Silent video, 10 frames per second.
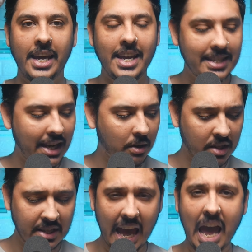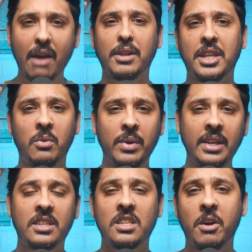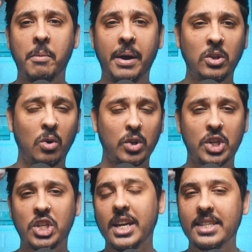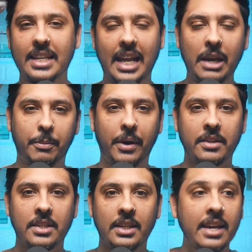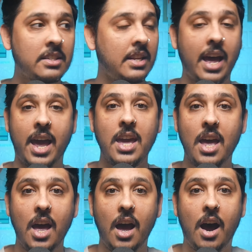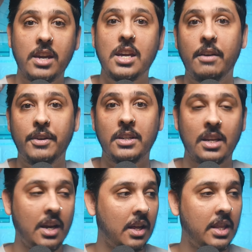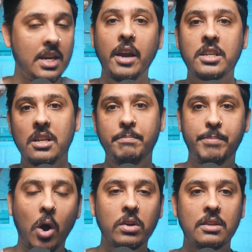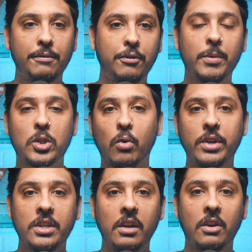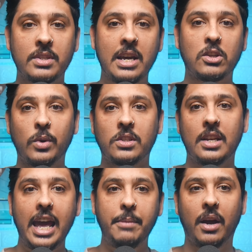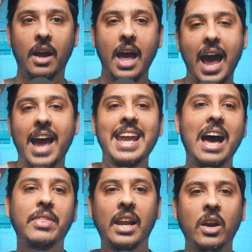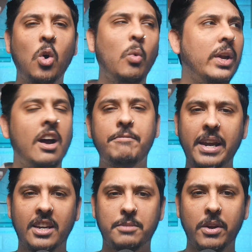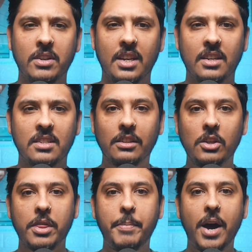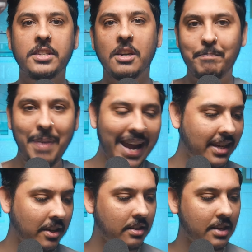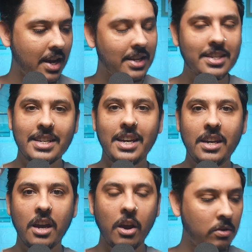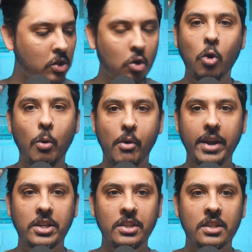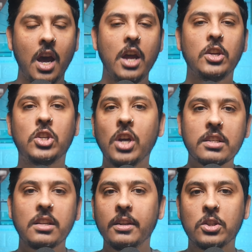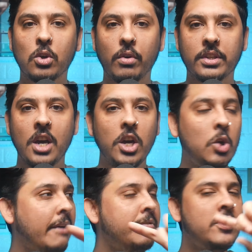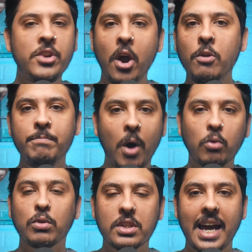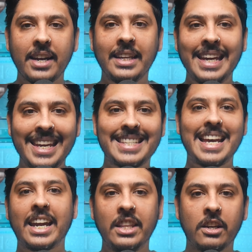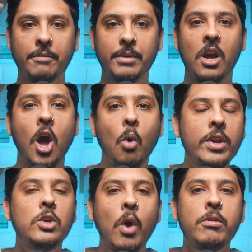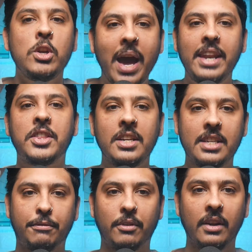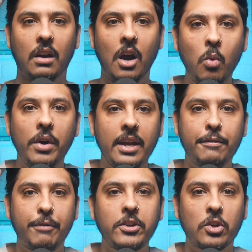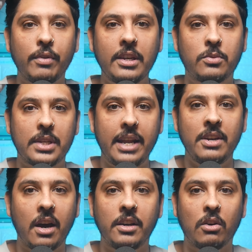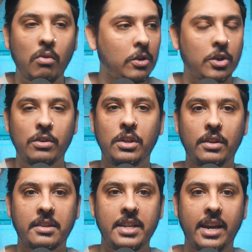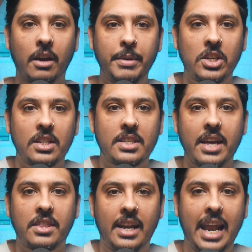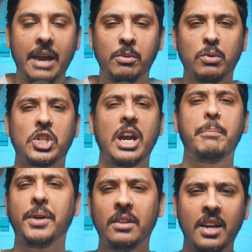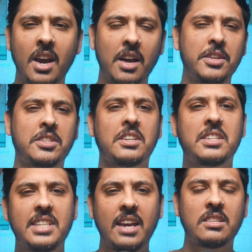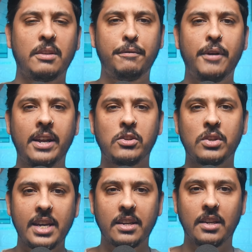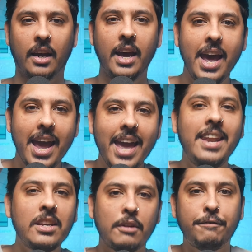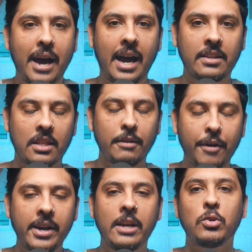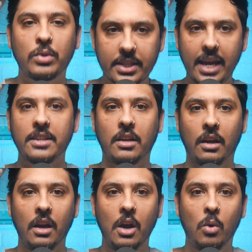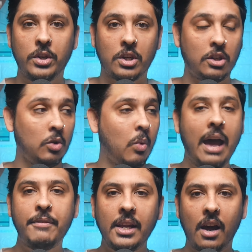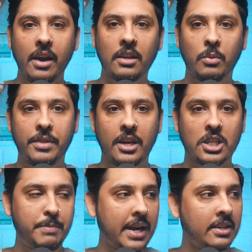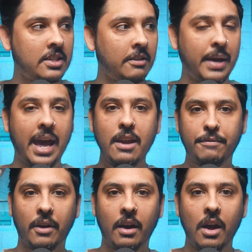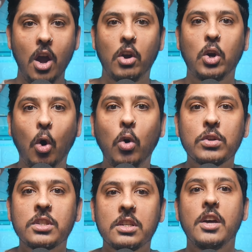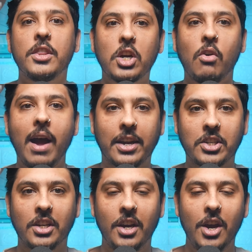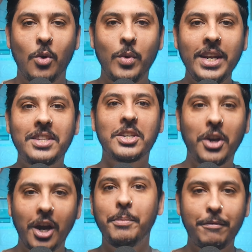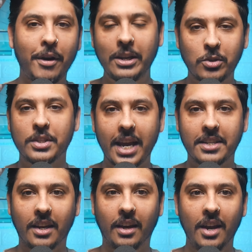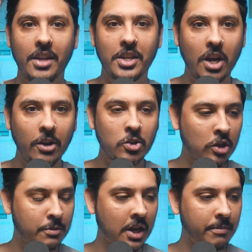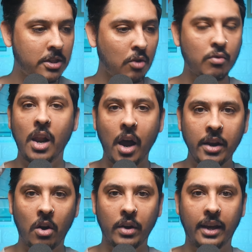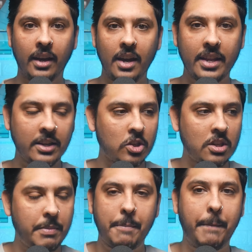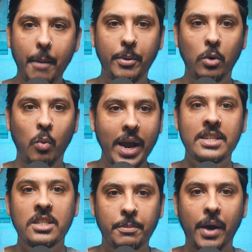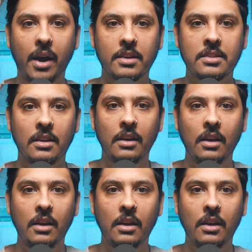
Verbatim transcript: It tells us everything we need to know about your shitty Labour Party. Yesterday, I covered the Iceland boss and former Tory donor who's now switched to Labour, and now they're like, oh, we love bankers' bonuses. You are the party of bankers, CEOs, corporations, just like the Tories. You have no moral standing in attacking the government when you won't do anything different. I wonder if Rachel Reeves was living under a rock during 2008. I mean, she said that Labour will champion the success of the financial sector. It is the fact that the financial sector, which could do whatever they like with their speculative behavior, caused the crash. We need to curb the financial sector. The country has become so reliant on it that it's just a big bubble waiting to burst.